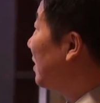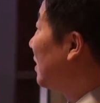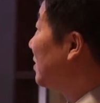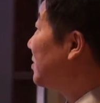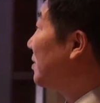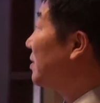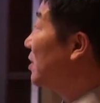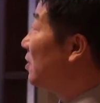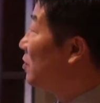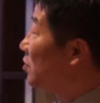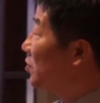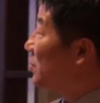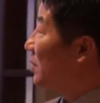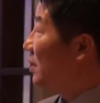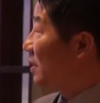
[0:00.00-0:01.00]
Also, you
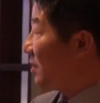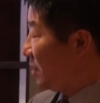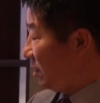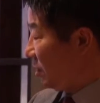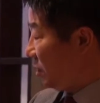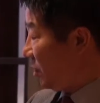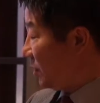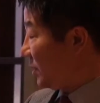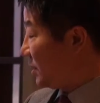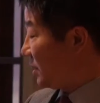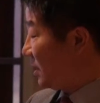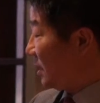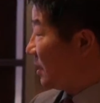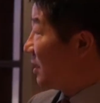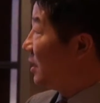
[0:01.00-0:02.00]
notice
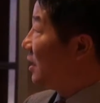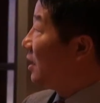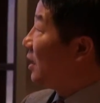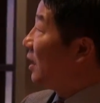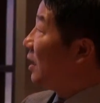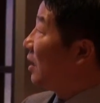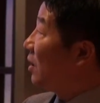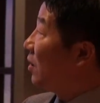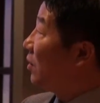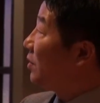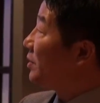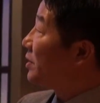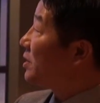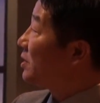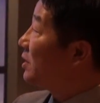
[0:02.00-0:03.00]
that all
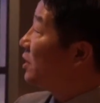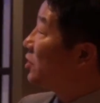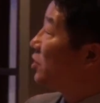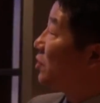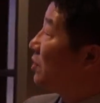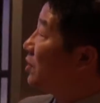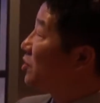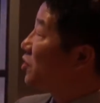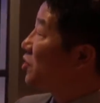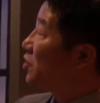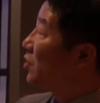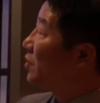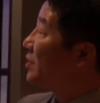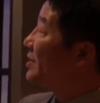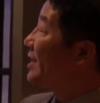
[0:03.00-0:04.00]
this tissue are just
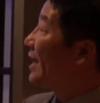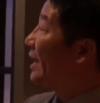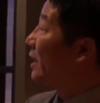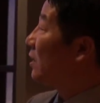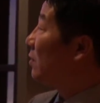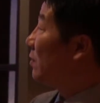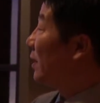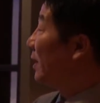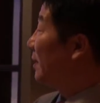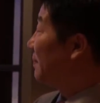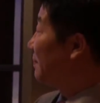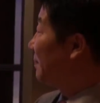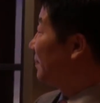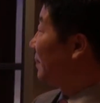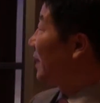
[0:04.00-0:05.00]
sort of dying away.
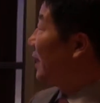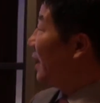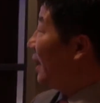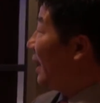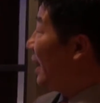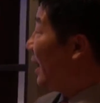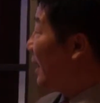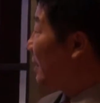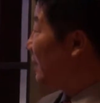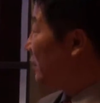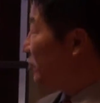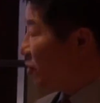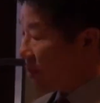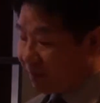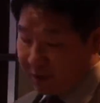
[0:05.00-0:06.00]
And the
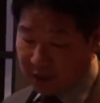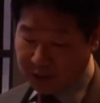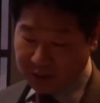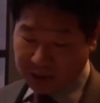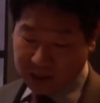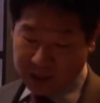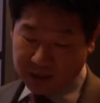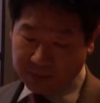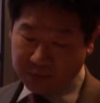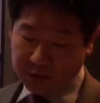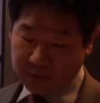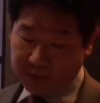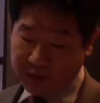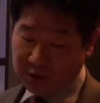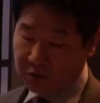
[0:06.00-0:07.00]
treatment is you put
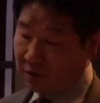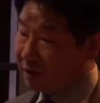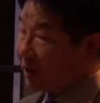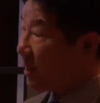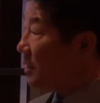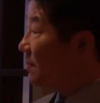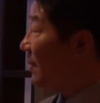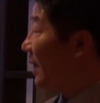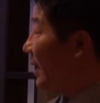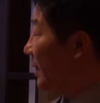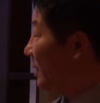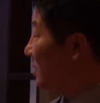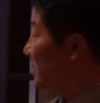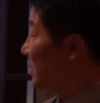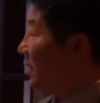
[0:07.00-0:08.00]
the patient on
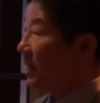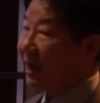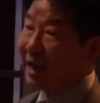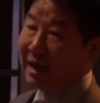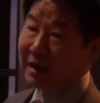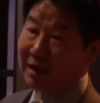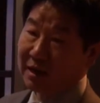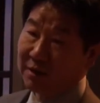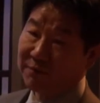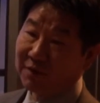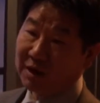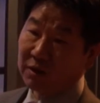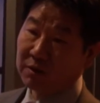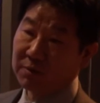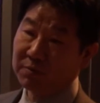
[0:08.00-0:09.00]
antibiotics, and you
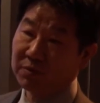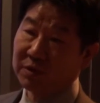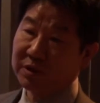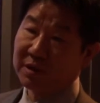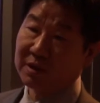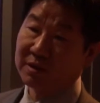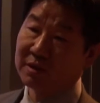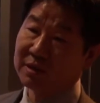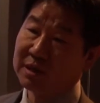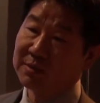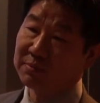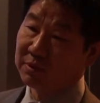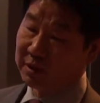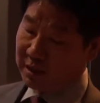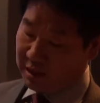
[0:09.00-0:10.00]
follow up with the
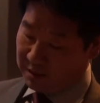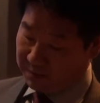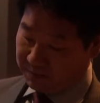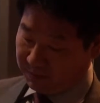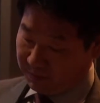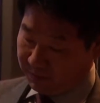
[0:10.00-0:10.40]
deep cleaning.